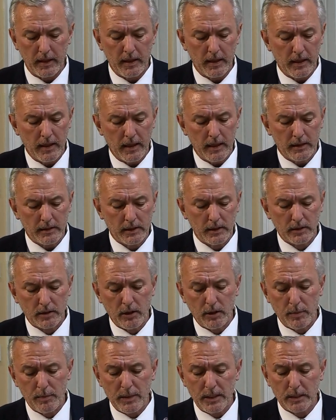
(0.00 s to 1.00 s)
Since our
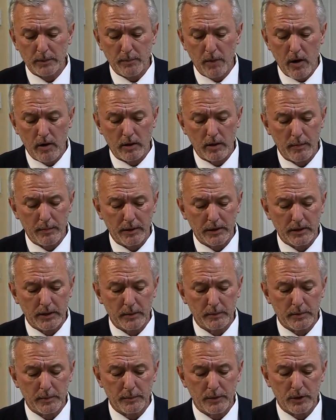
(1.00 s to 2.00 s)
committee's markup, it seems
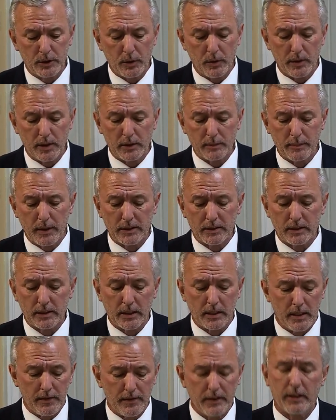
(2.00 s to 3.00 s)
the majority has made
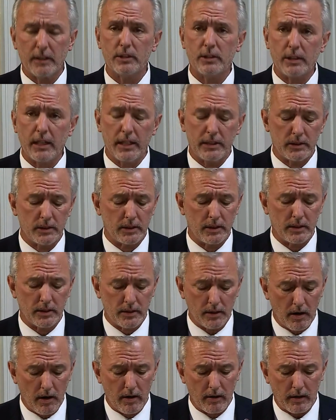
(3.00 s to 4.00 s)
significant changes in the
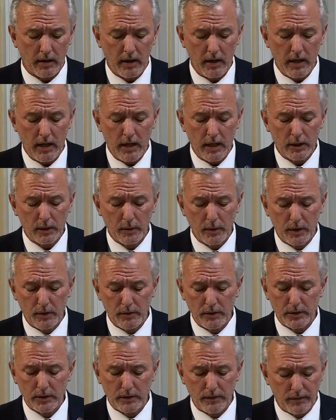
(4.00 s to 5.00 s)
dark to
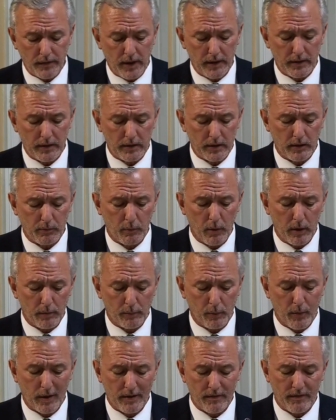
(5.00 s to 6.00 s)
increase the funding to
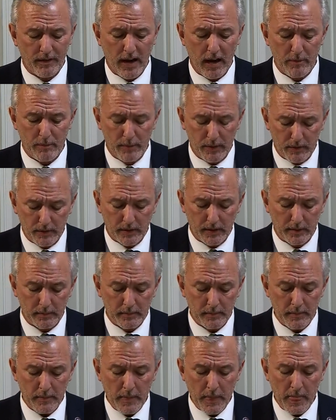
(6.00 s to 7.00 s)
$1.5 billion,
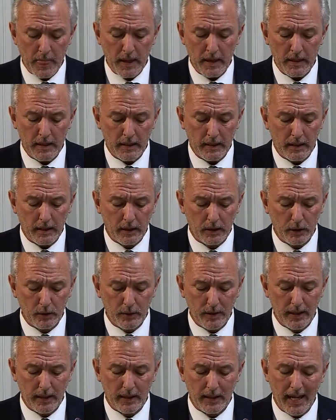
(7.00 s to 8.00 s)

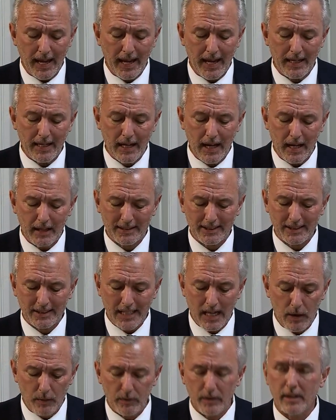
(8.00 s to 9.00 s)
including an
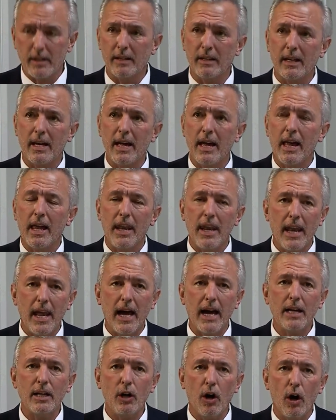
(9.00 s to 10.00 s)
astounding
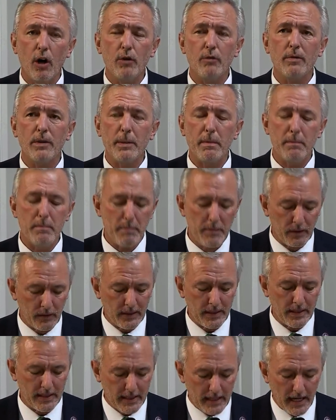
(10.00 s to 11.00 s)
$900
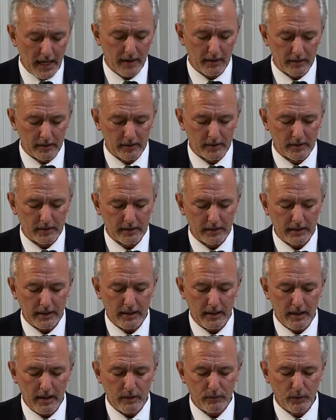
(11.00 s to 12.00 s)
million
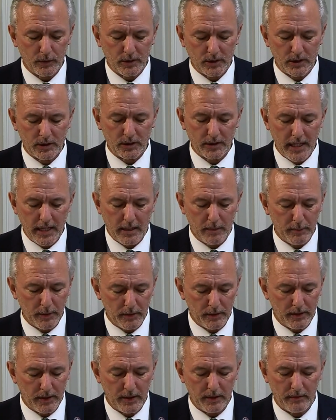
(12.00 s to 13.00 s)
for
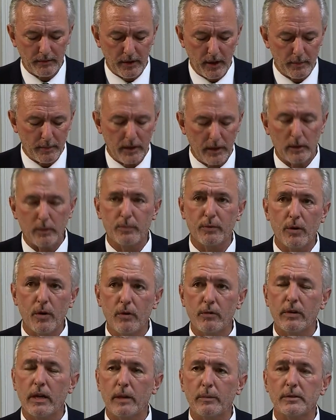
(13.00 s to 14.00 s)
sustainability environmental
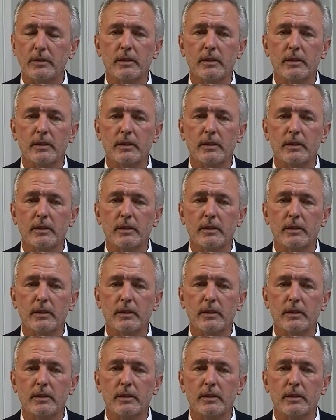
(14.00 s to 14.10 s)
programs.